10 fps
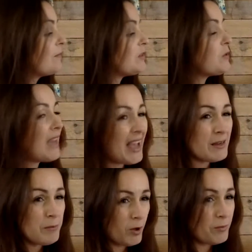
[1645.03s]
you
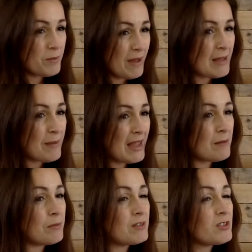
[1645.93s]
can pop the paper
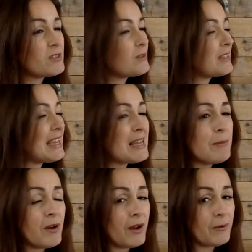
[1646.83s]
in, but just
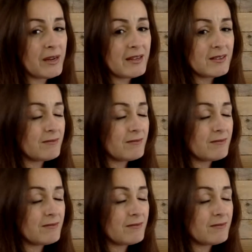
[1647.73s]
keep an eye on it